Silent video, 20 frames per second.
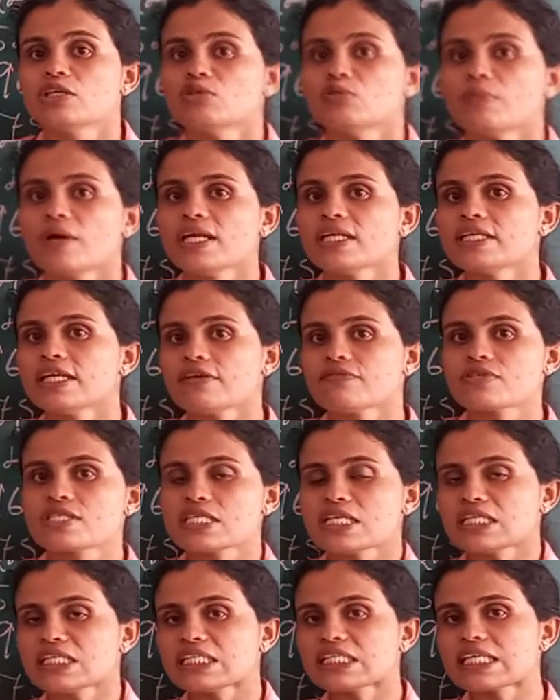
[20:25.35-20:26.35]
You might have
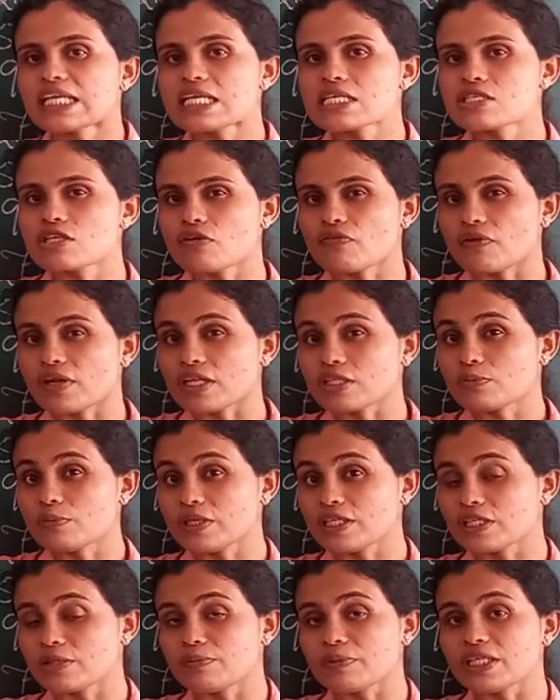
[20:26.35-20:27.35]
seen in case of
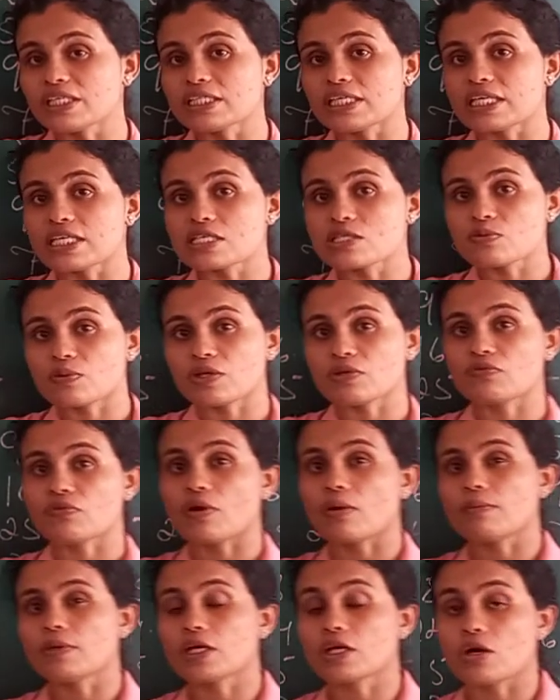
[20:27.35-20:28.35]
arithmetic mean, there is one
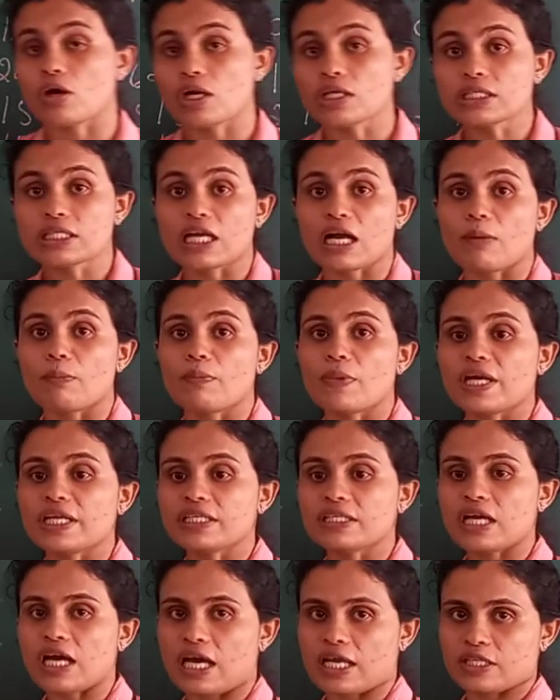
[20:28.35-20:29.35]
formula called
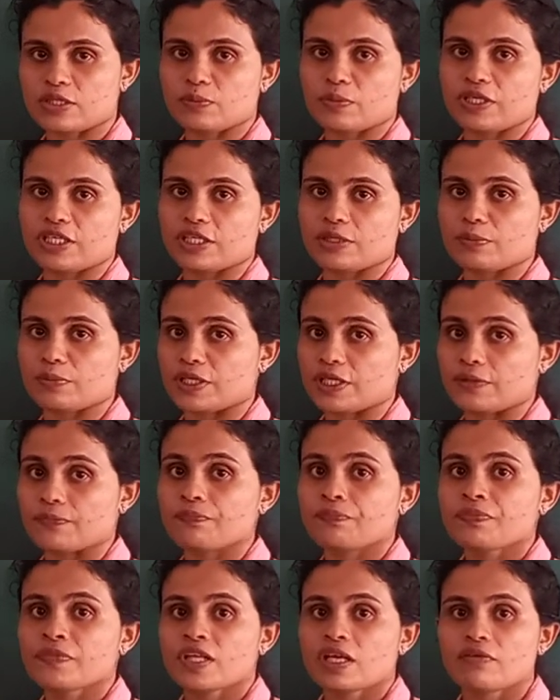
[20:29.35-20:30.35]
combined arithmetic
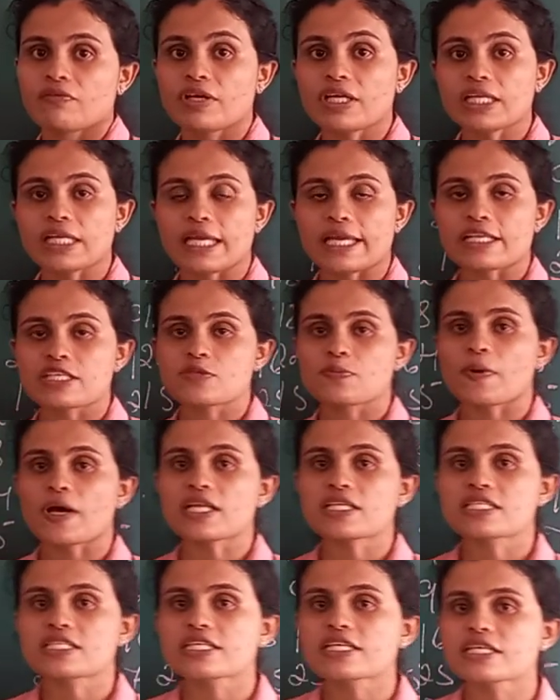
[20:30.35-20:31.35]
mean, where x
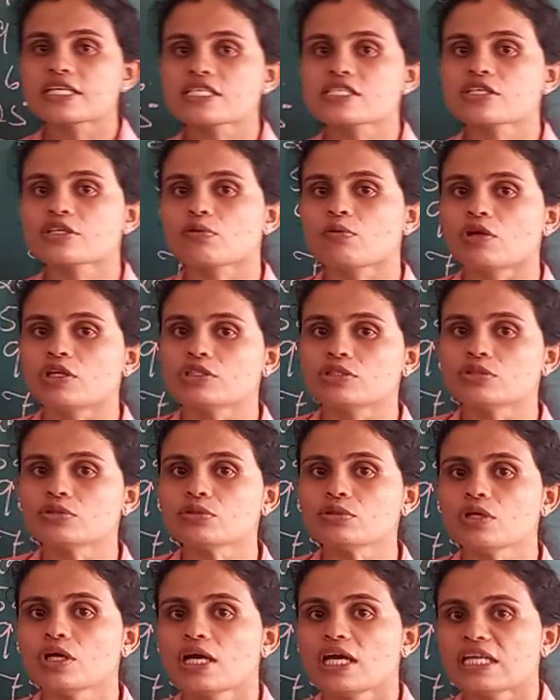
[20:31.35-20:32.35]
bar c is equal
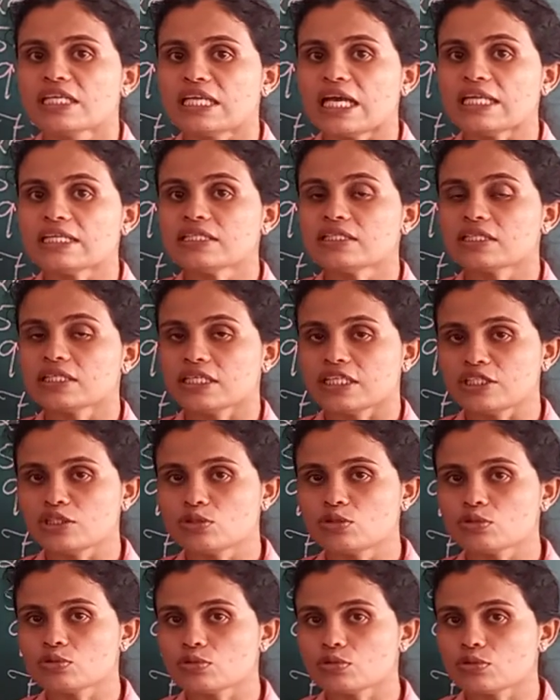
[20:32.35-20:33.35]
to n
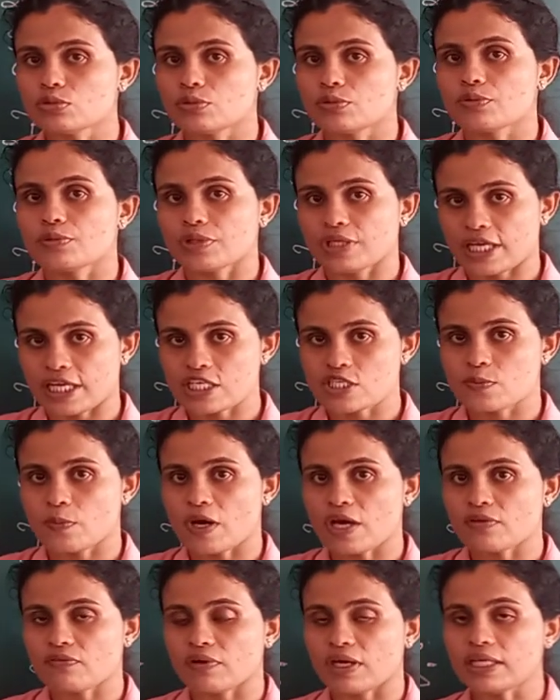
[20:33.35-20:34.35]
into x
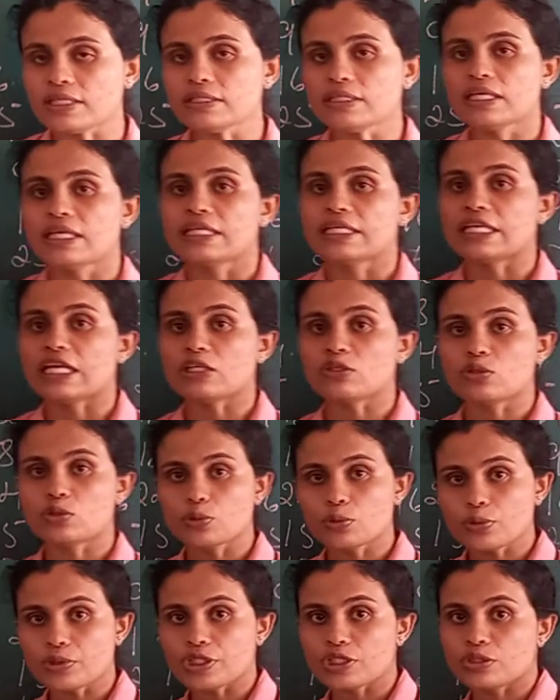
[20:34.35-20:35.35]
bar 1,
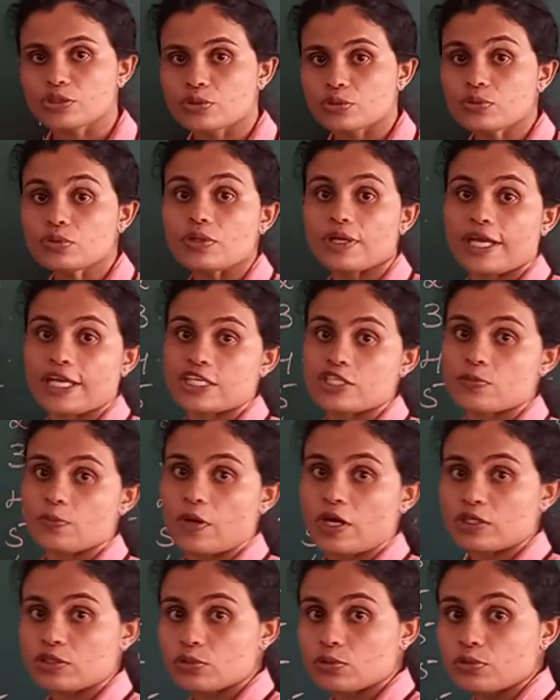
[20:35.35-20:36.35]
n2 into x
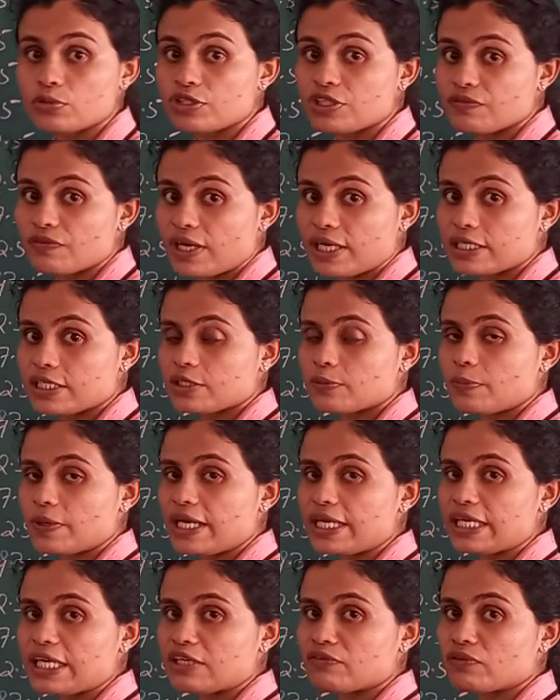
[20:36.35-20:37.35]
bar 2 divided
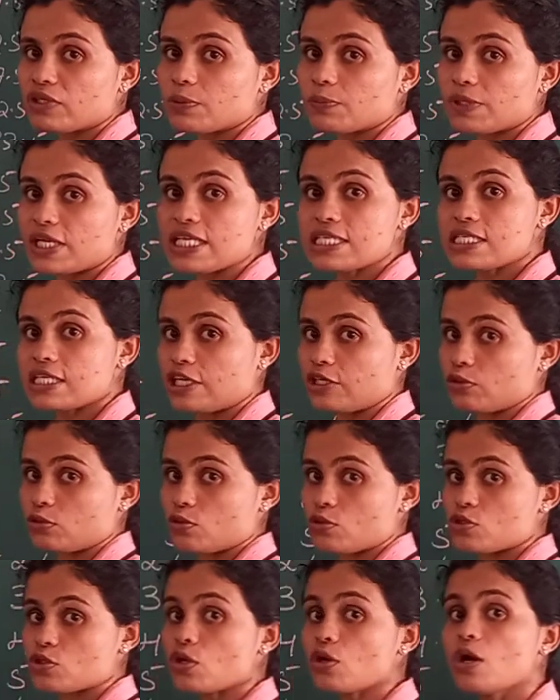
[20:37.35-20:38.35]
by n1 plus
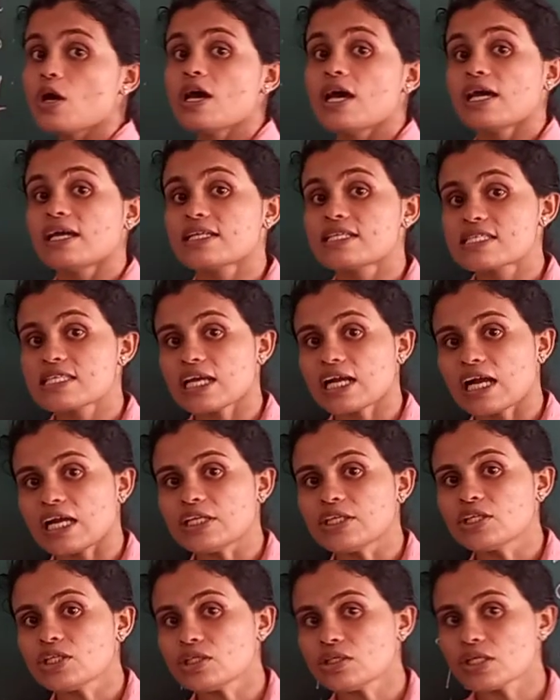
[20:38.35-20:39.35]
n2. So it's the
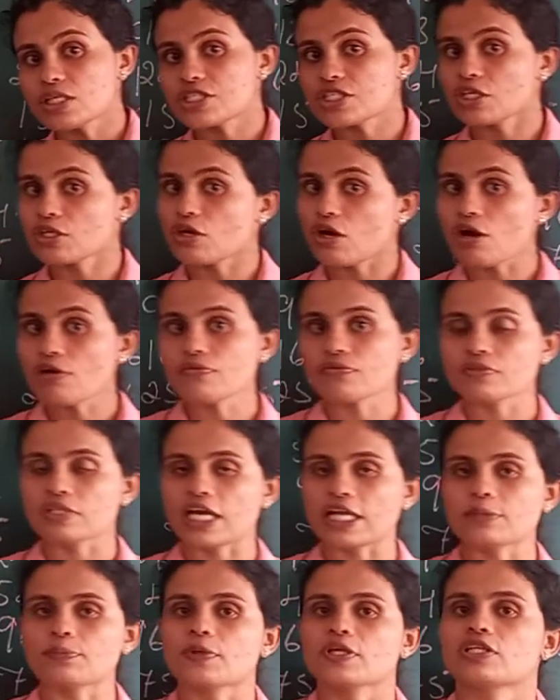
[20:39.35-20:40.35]
continuation of
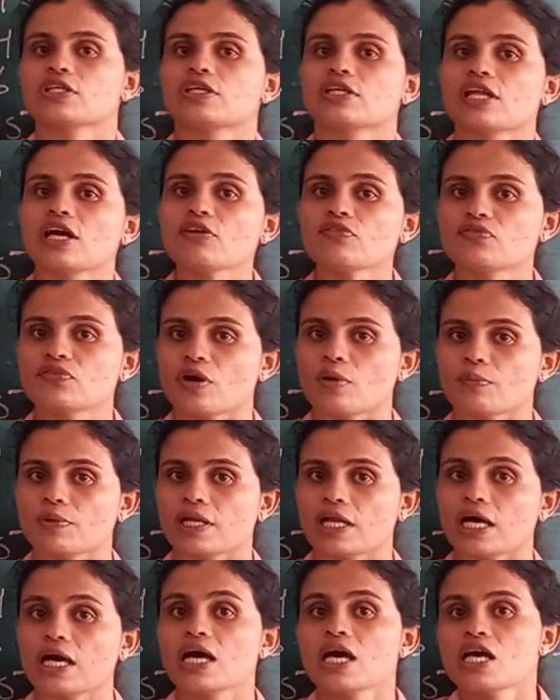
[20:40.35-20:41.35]
that particular
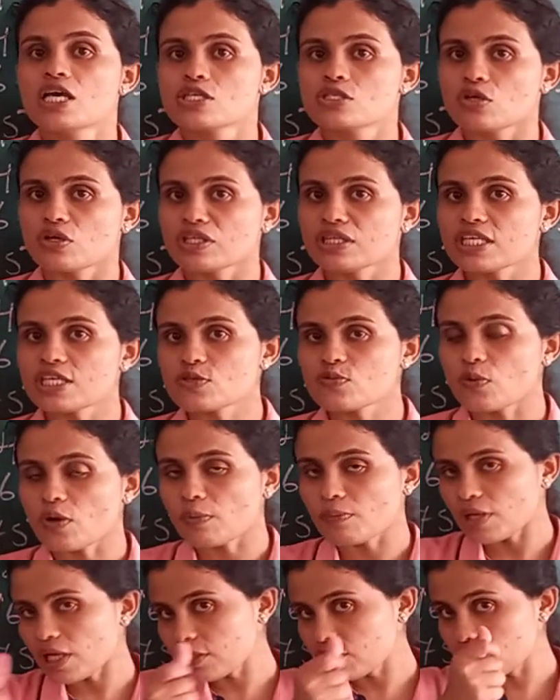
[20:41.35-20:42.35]
formula. So in this
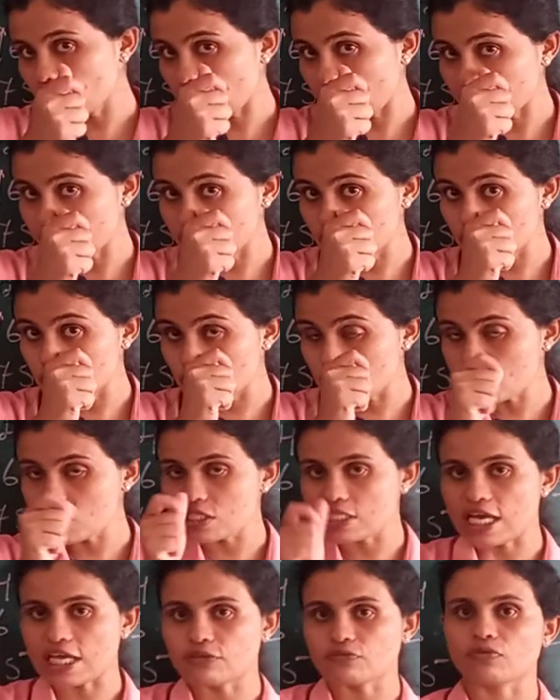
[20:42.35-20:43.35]
formula you have to
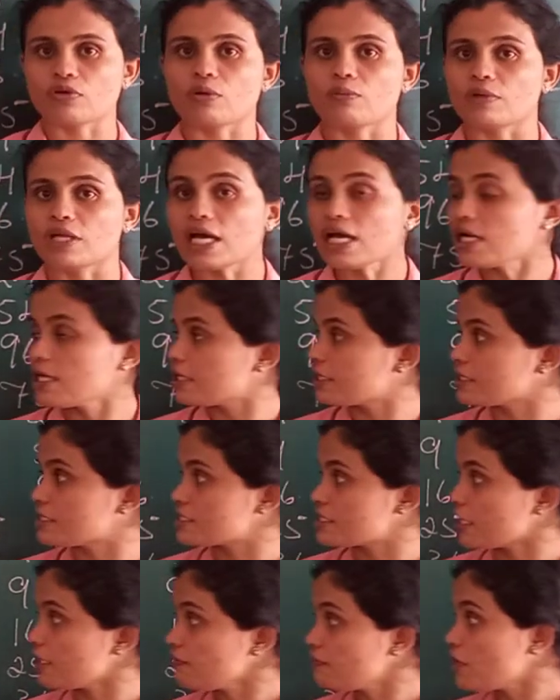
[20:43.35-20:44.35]
use that formula
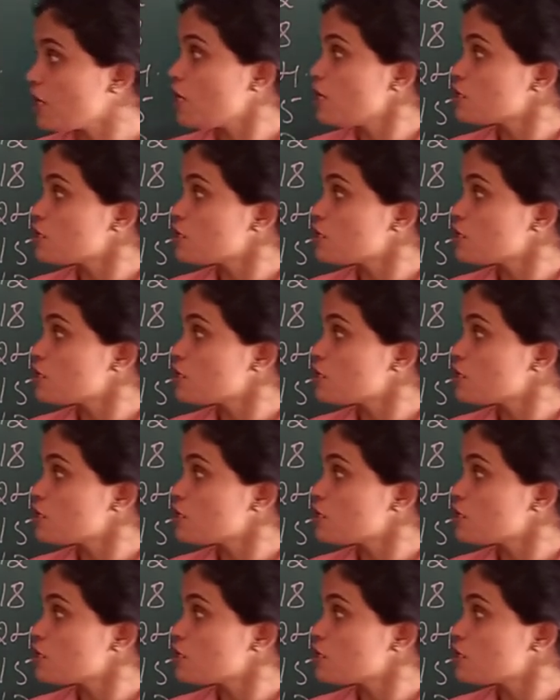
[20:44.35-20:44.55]
itself.